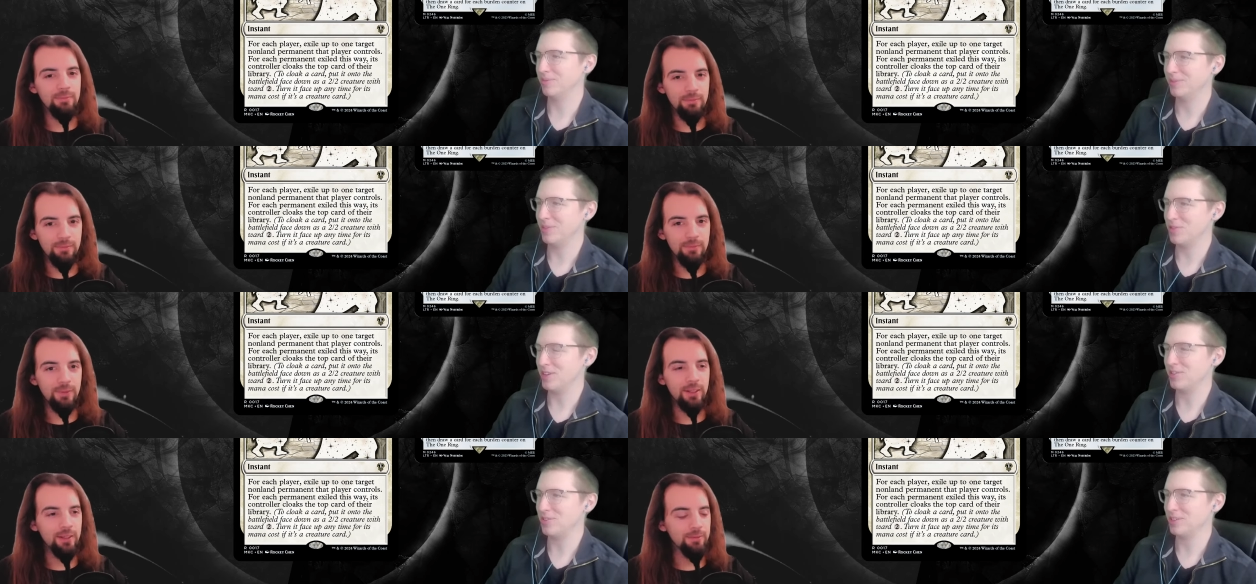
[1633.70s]
Speaker 1: Yeah,
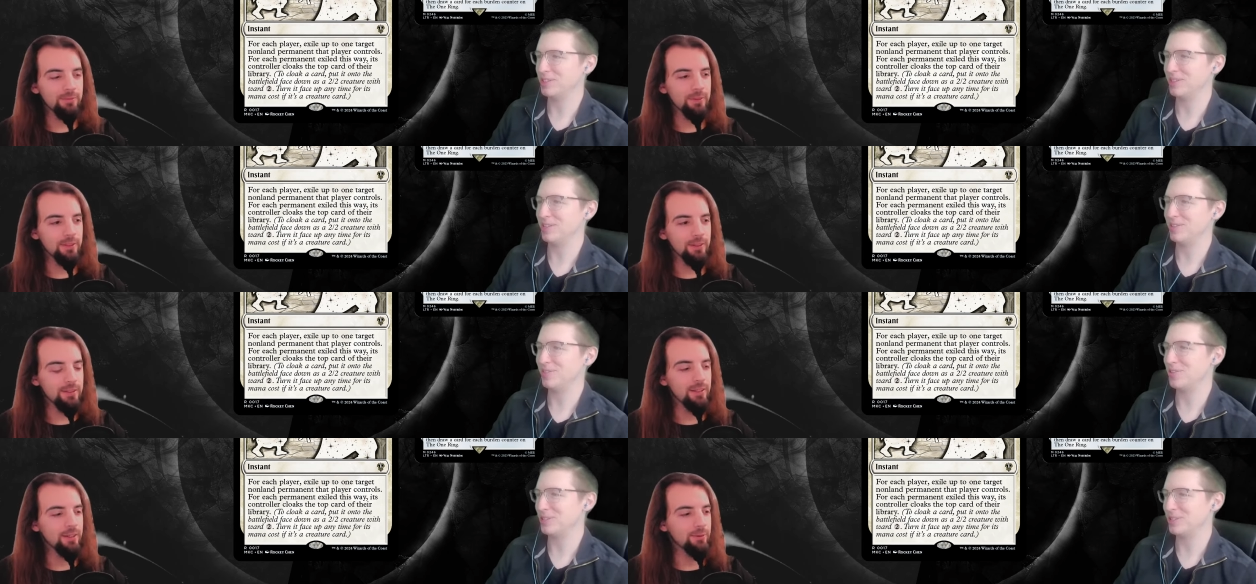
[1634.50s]
you can yeah. see you
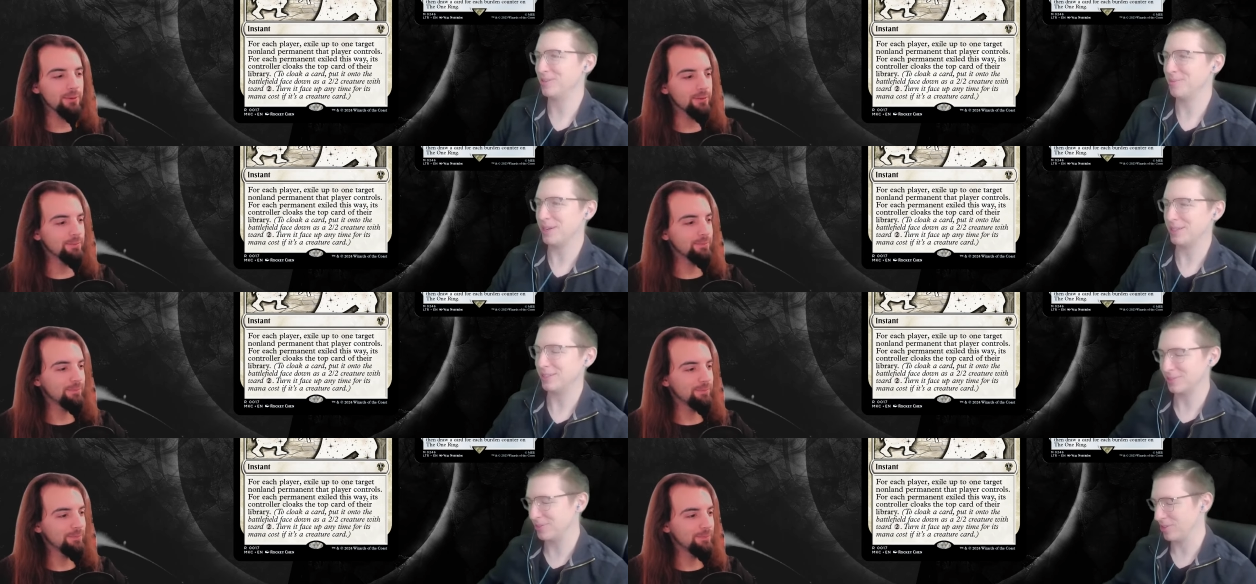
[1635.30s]
can see
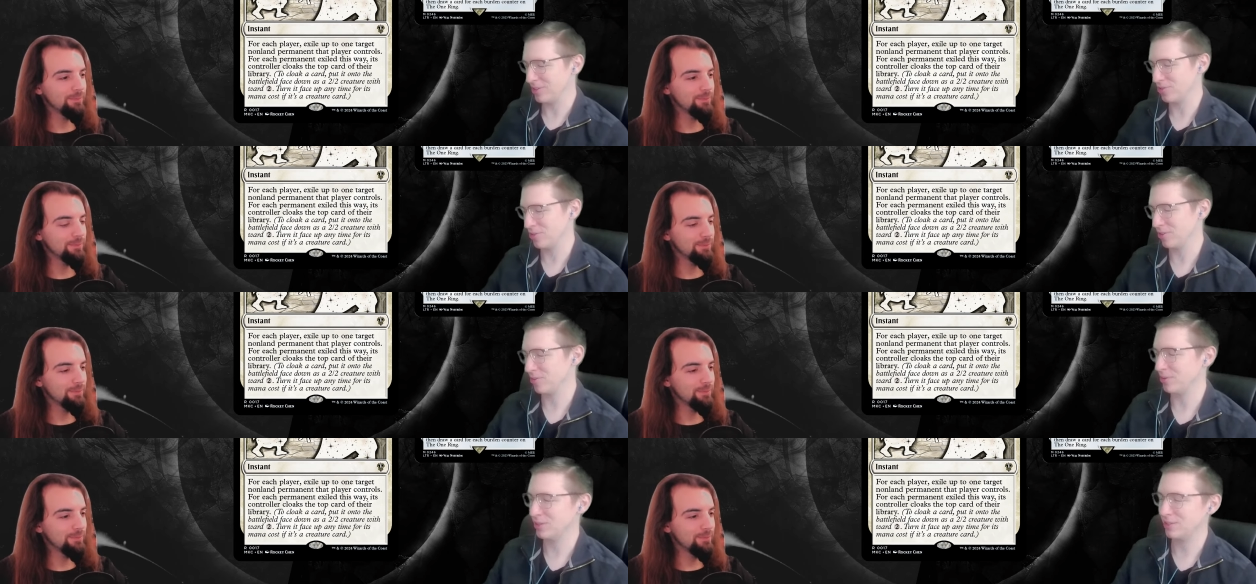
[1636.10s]
Baal really struggle
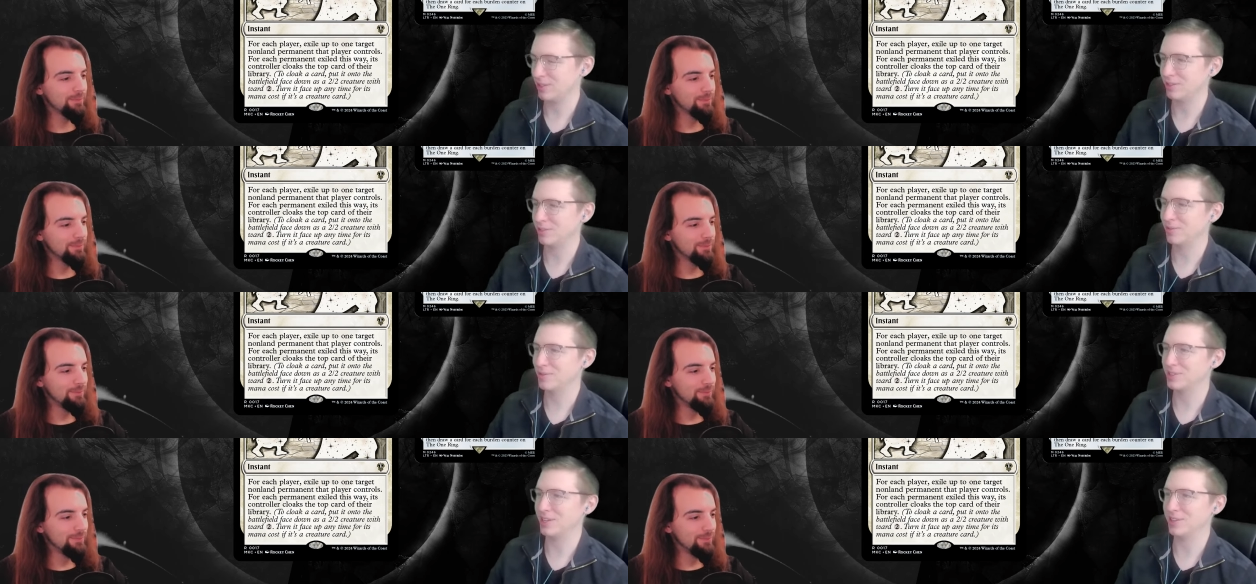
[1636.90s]
with uh,
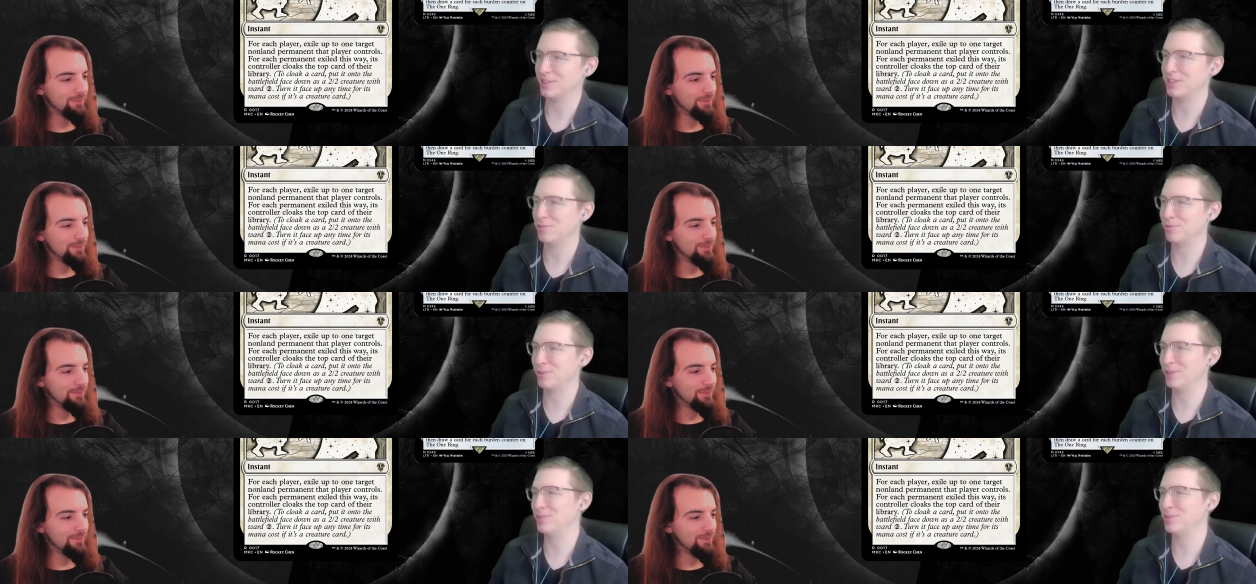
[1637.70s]
staying alive under